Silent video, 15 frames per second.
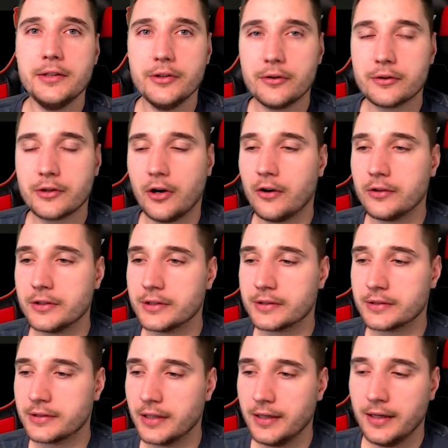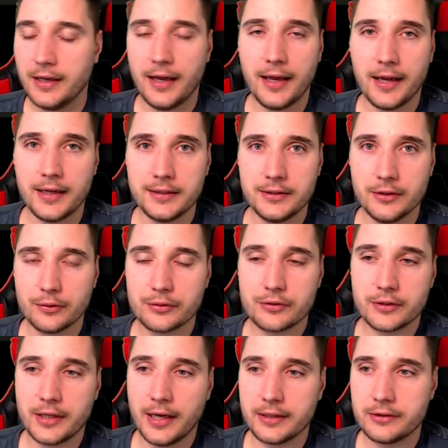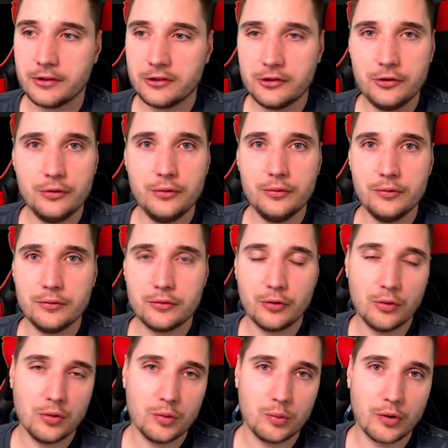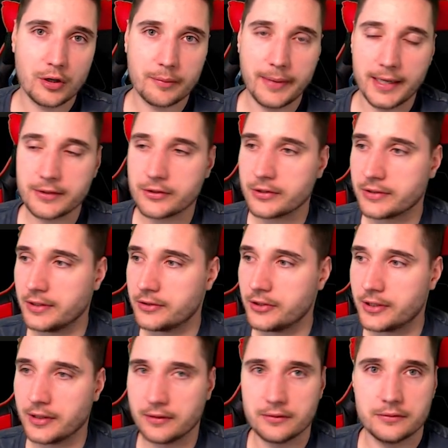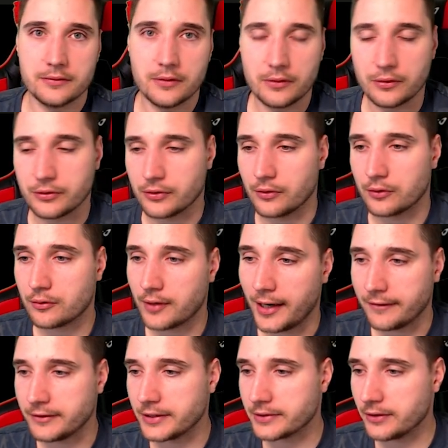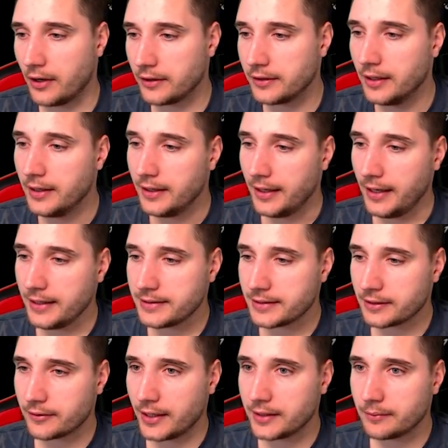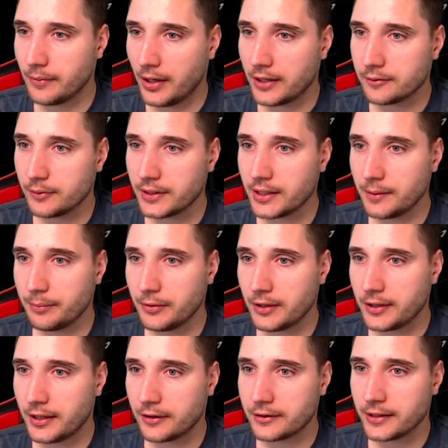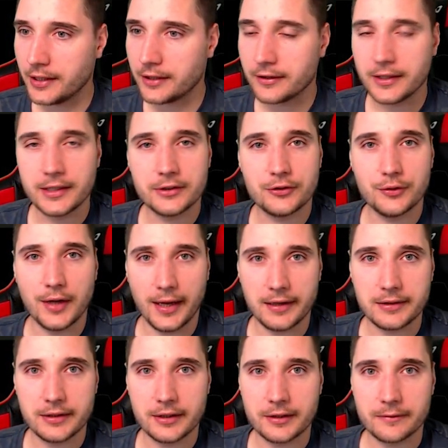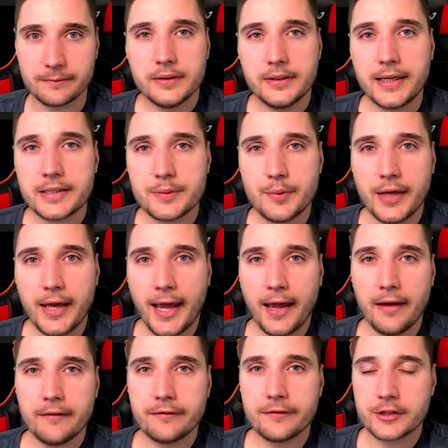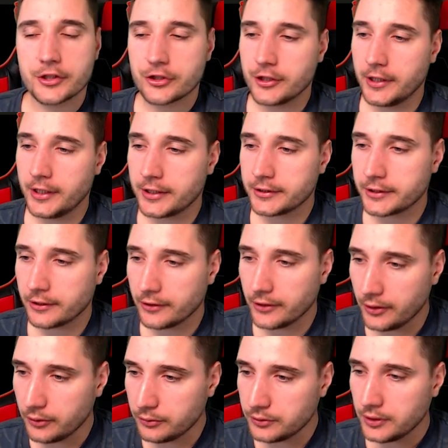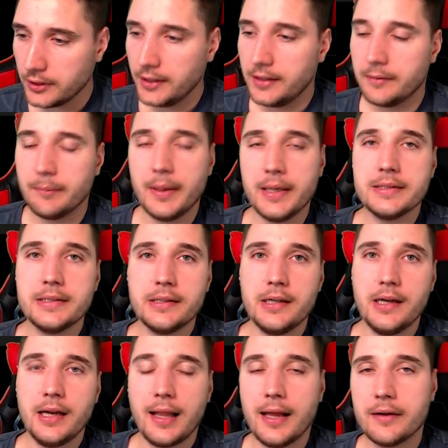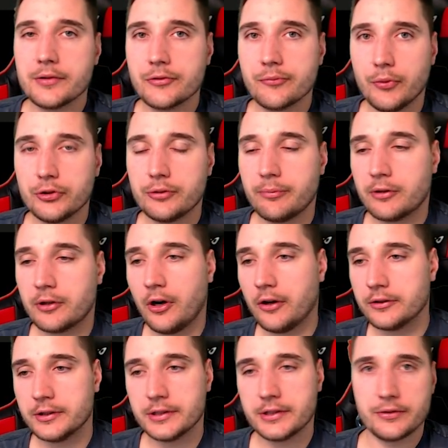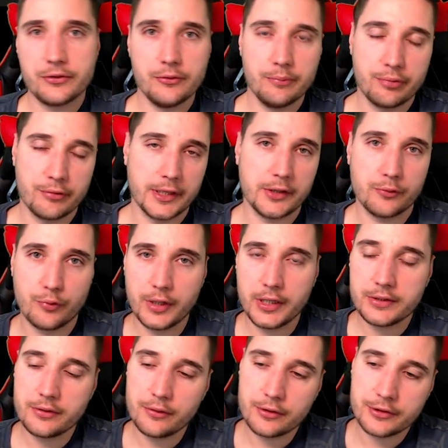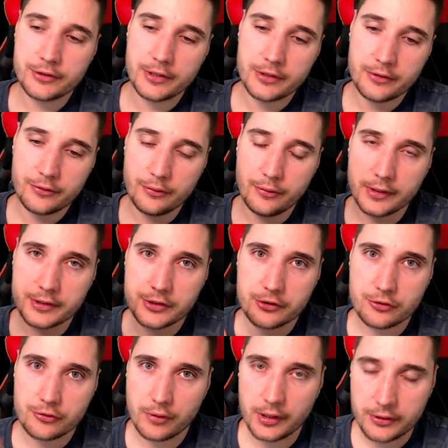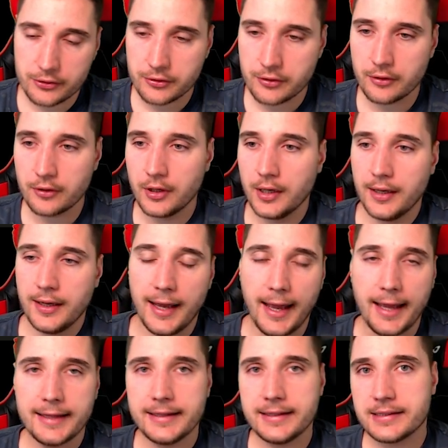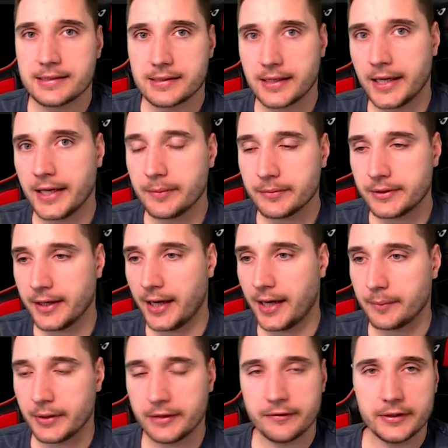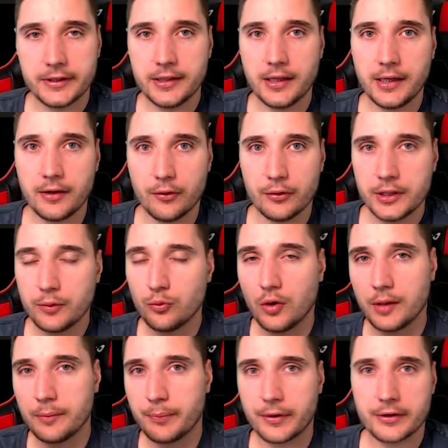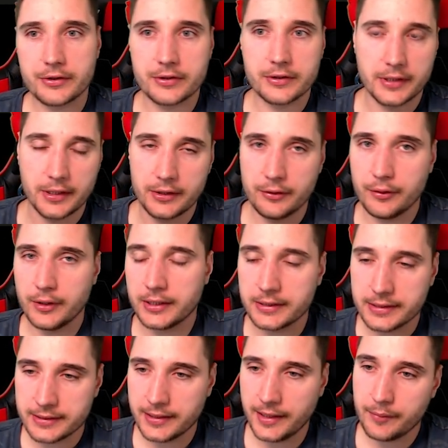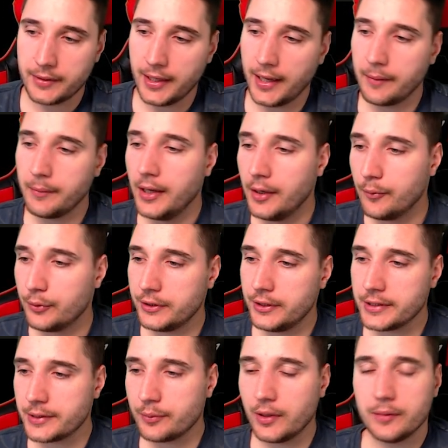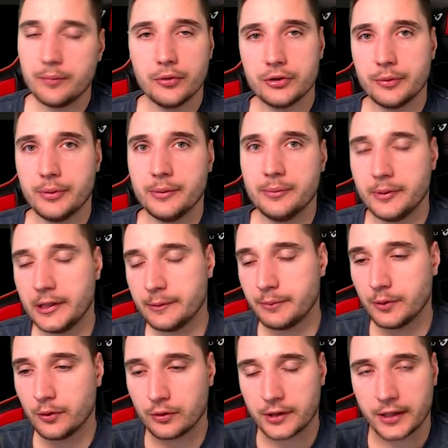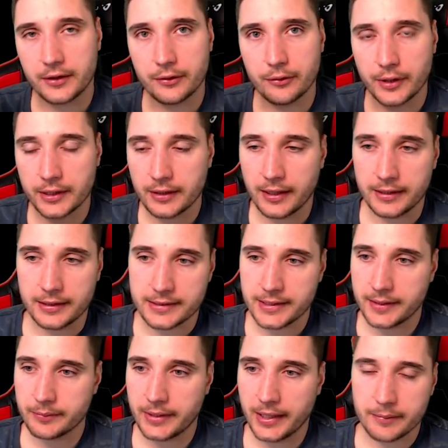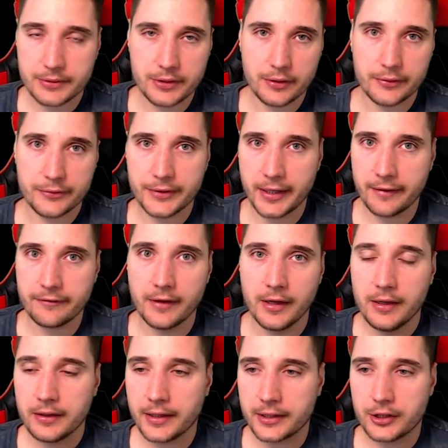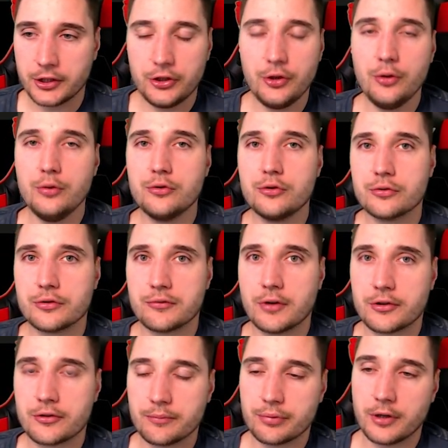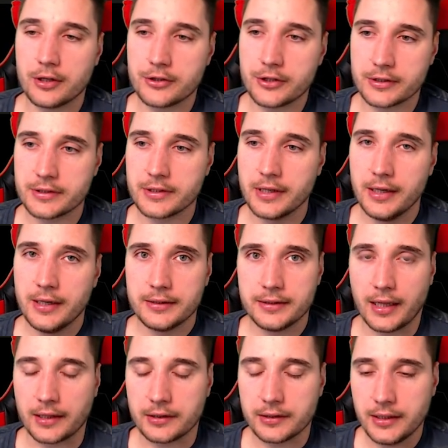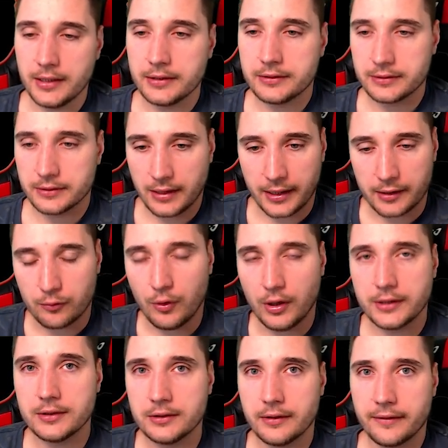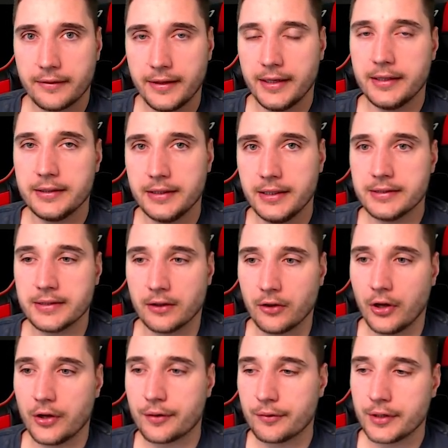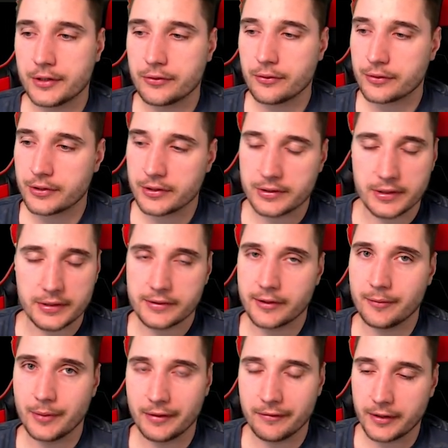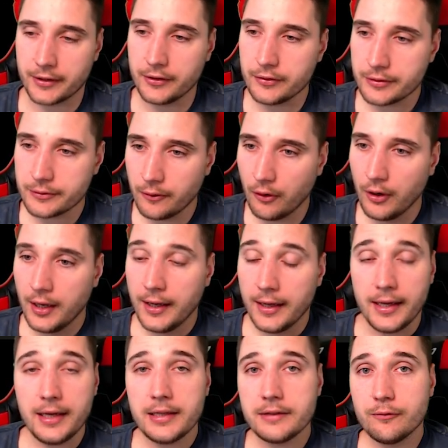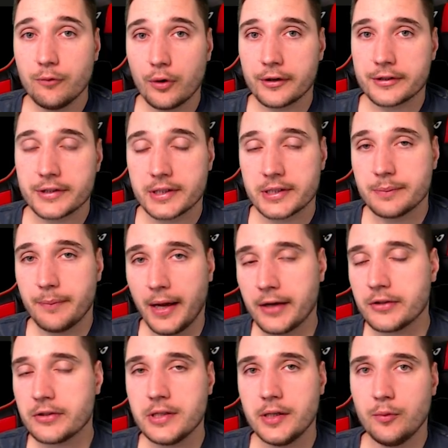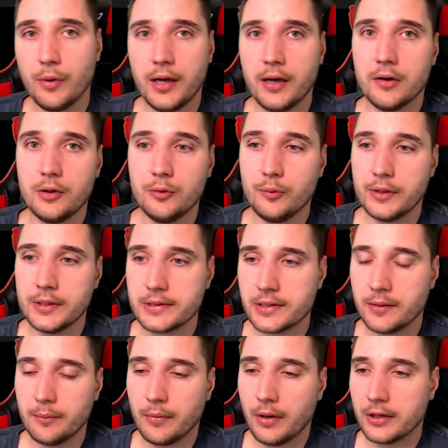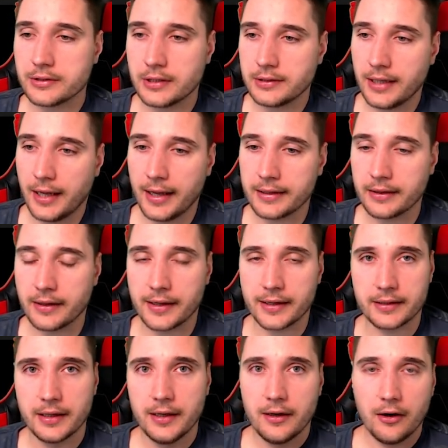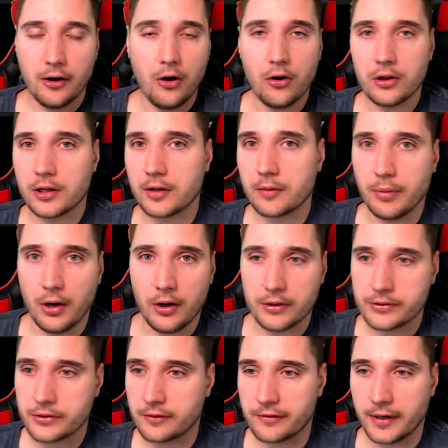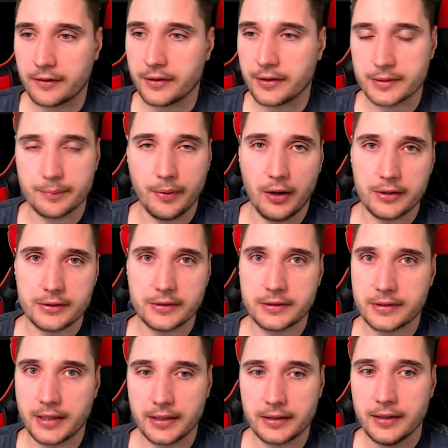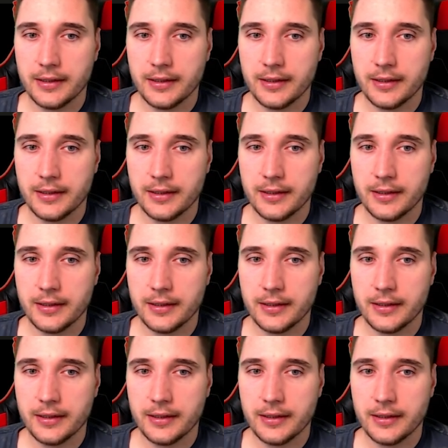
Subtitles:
your colonist, and you also get 2 cool workbenches that you can also craft this on. It's a great mod. We're gonna put it out here into A tier. Next we have Share the Load. Basically allows multiple colonists to bring resources to a structure at the same time. In vanilla, only one person can do it at the same time. With this one, multiple people can do it at the same time. So if you have like huge construction projects that need, like one thing needs a lot of resources, this could be very useful. It works especially well with some mods that add like hauler bots or various bots that can,